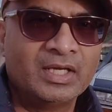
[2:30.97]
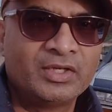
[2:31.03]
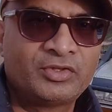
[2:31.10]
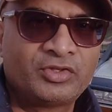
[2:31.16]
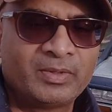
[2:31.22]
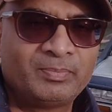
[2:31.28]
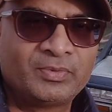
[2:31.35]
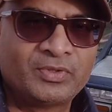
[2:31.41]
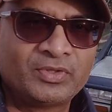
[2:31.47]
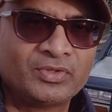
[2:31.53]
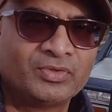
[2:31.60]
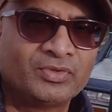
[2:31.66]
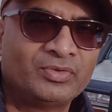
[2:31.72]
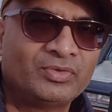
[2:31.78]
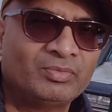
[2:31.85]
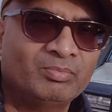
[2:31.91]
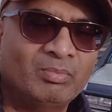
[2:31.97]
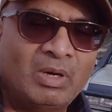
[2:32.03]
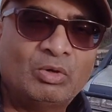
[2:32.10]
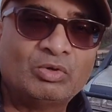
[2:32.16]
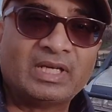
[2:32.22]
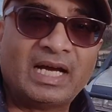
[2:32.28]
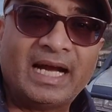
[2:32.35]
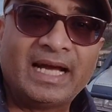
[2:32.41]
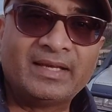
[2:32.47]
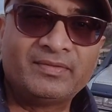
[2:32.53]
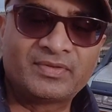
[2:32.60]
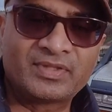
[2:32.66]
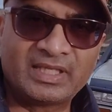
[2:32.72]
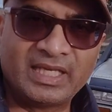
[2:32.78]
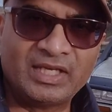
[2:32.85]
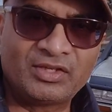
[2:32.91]
trip to Mount
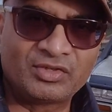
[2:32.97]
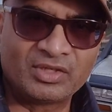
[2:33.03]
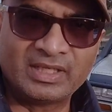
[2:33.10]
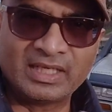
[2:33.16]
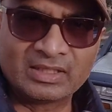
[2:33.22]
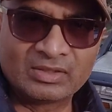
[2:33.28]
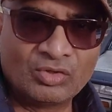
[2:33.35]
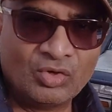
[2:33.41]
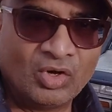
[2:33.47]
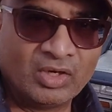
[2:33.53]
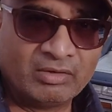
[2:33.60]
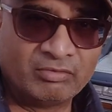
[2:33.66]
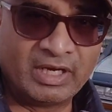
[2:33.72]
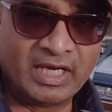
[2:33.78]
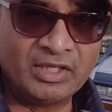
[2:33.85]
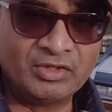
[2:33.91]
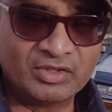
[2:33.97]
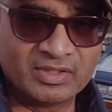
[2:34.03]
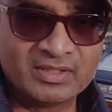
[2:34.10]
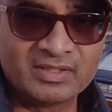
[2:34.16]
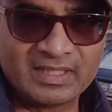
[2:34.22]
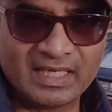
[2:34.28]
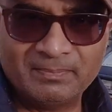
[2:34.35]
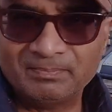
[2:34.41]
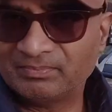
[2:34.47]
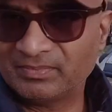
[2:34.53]
Ives Station and Gawler Ranges.